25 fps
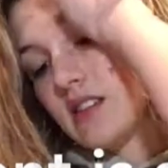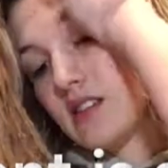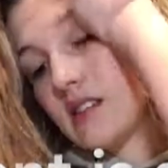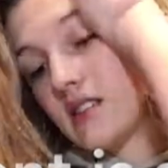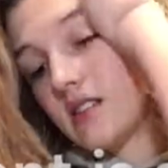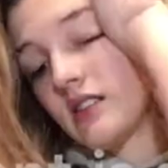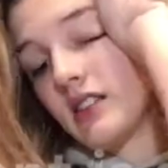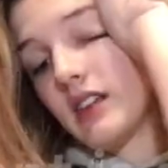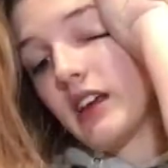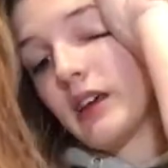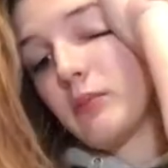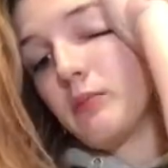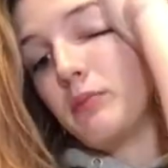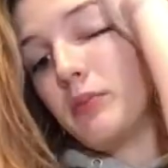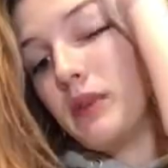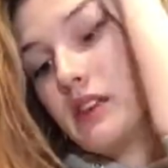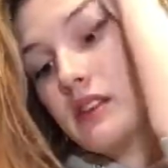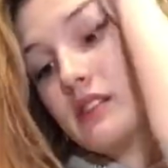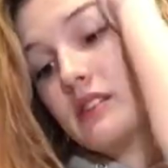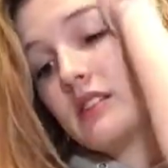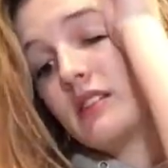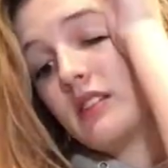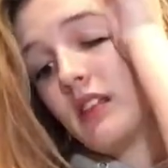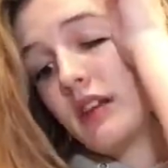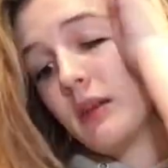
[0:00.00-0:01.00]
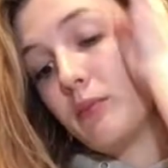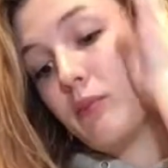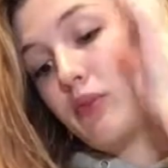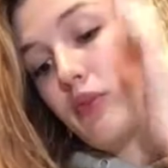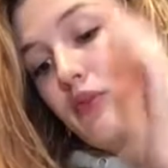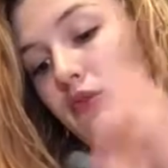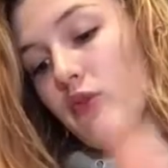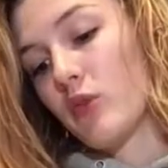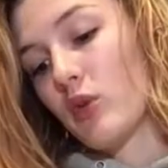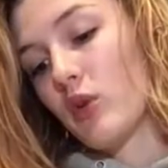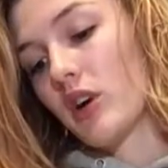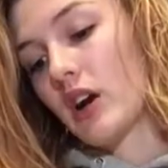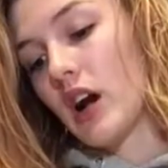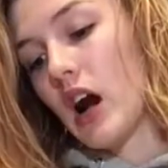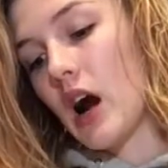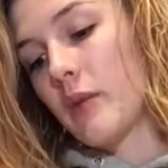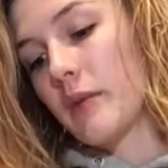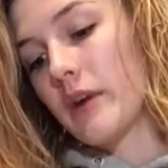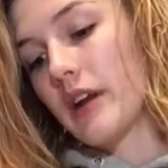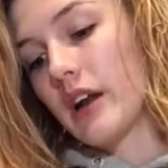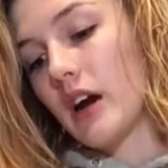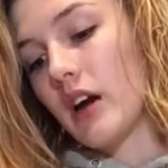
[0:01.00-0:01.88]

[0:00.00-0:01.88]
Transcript: Isn't it, like, like, before Common